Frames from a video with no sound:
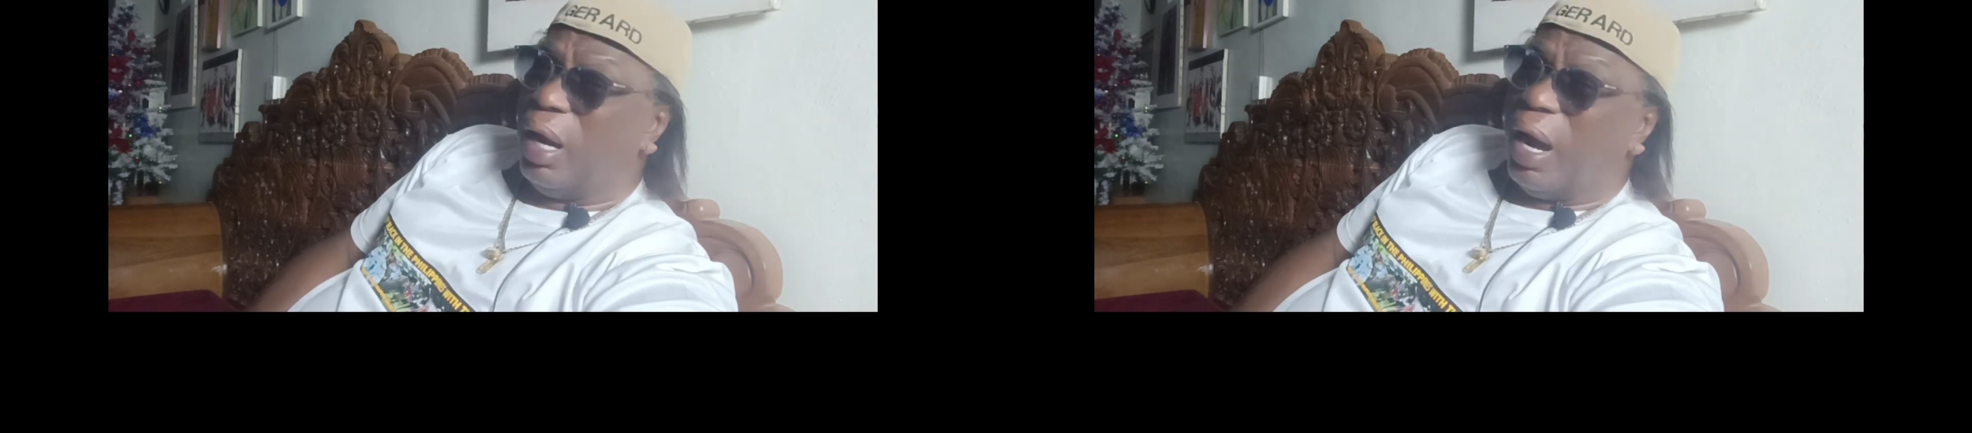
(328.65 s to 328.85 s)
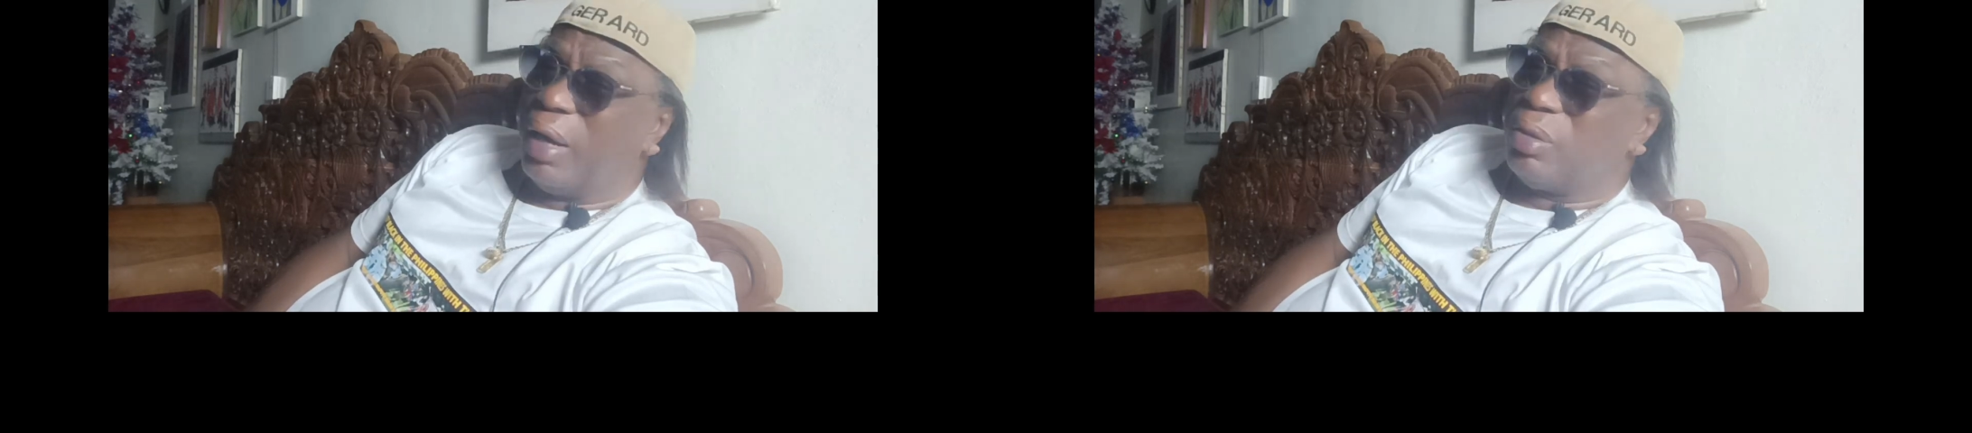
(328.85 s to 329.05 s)

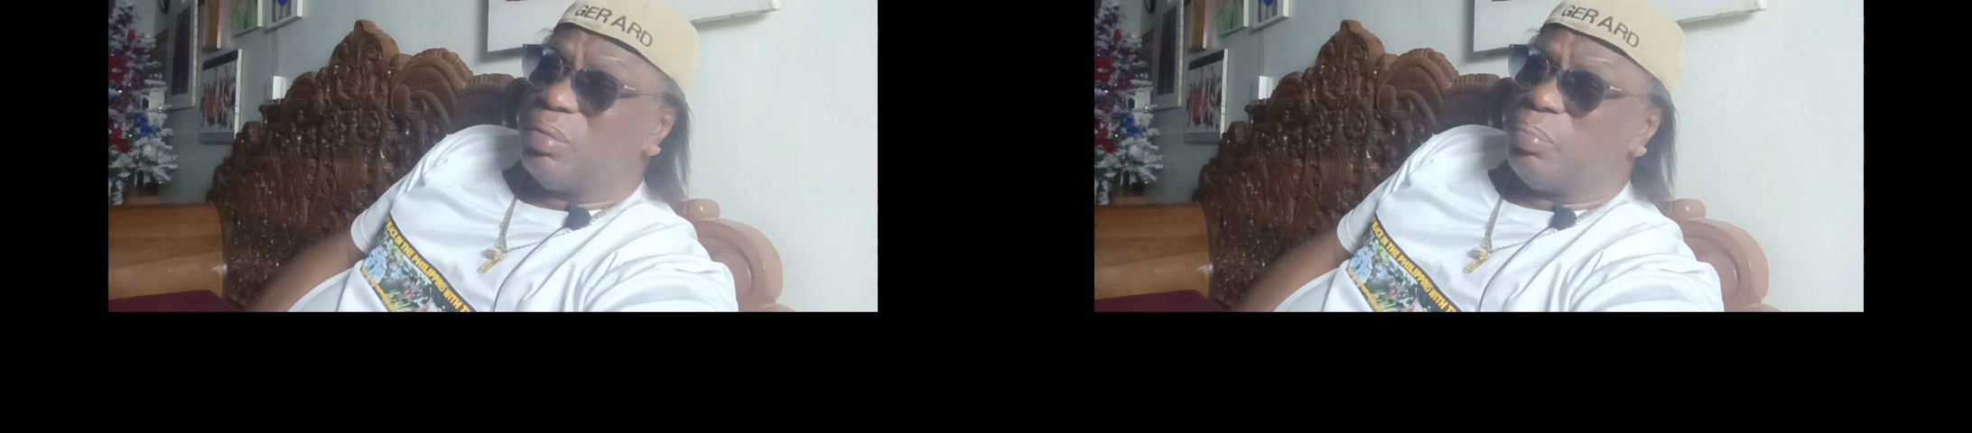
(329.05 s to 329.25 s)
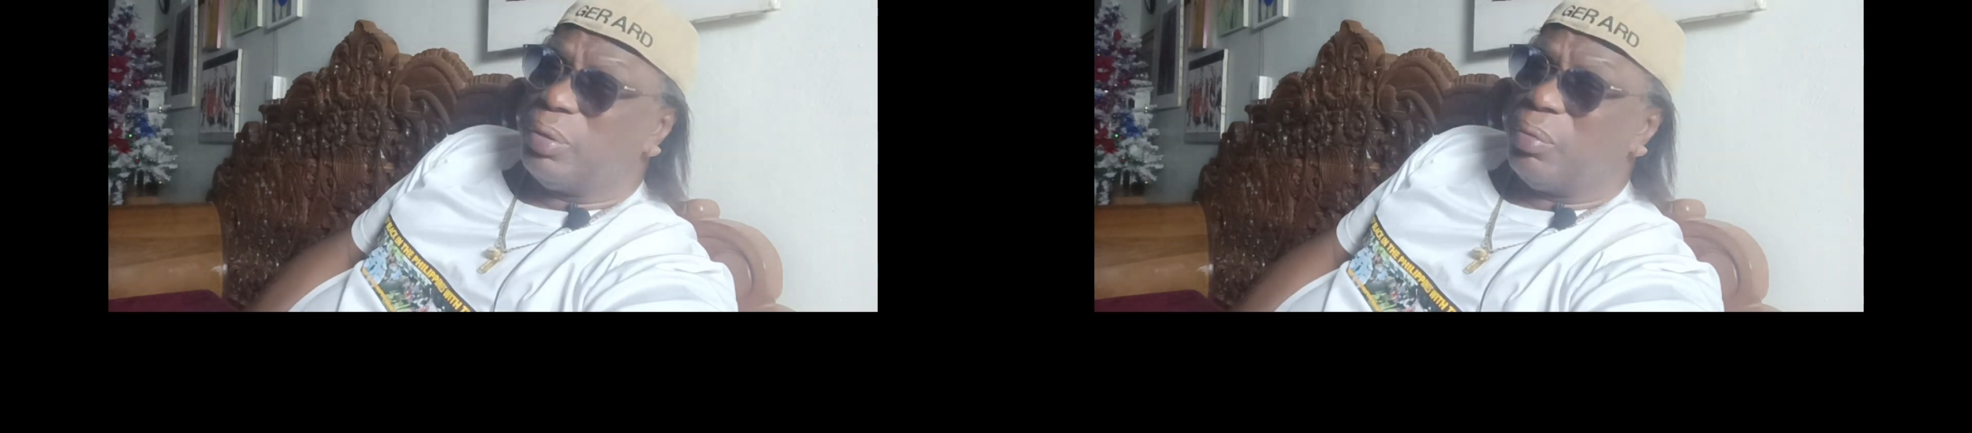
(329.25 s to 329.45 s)
I
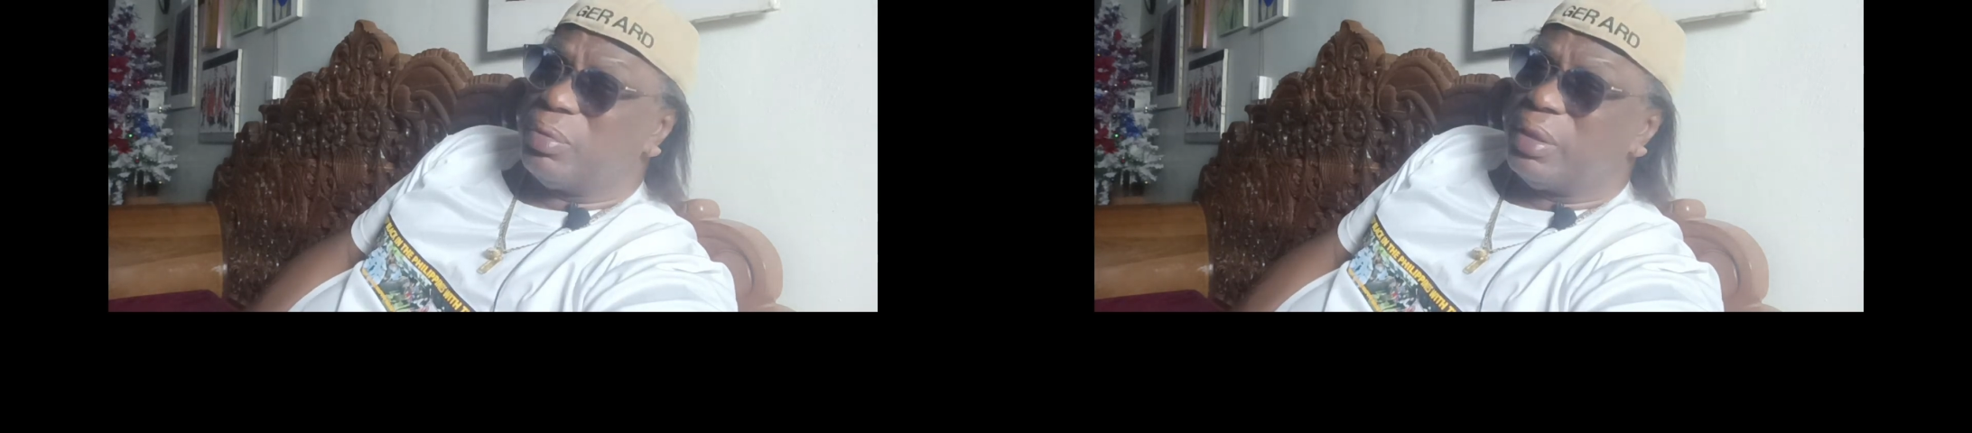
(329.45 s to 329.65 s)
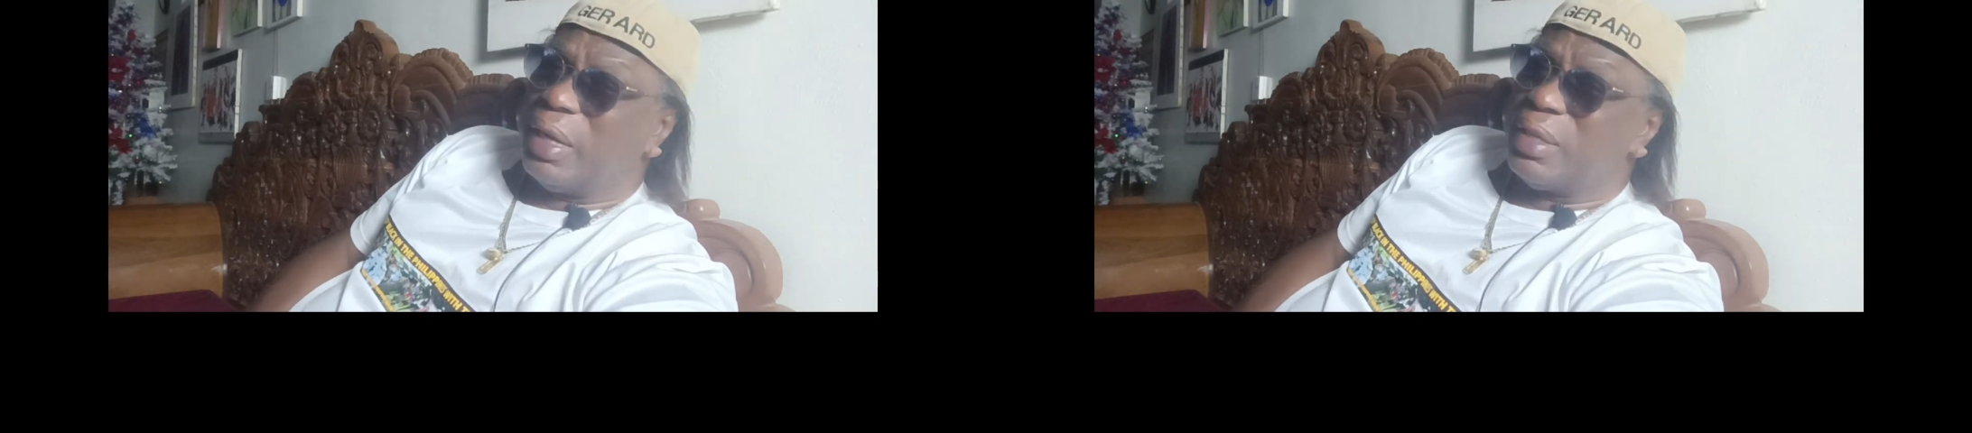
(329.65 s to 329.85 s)
couldn't put up with
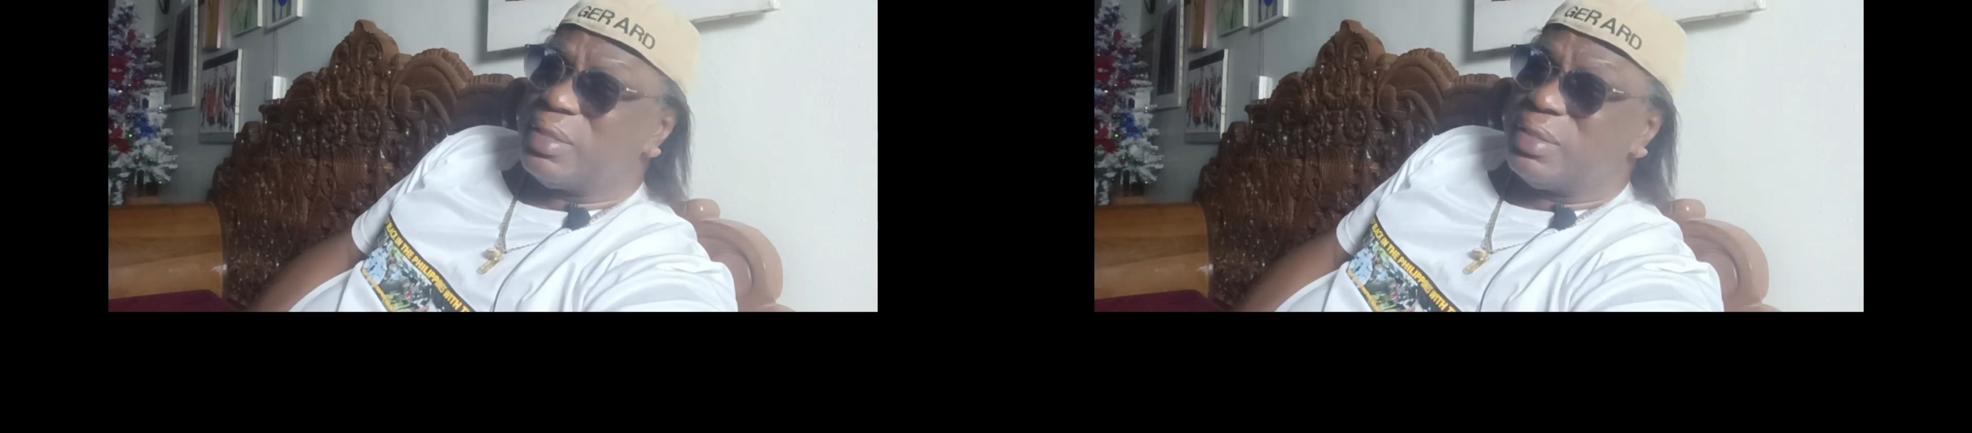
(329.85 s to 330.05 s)
the United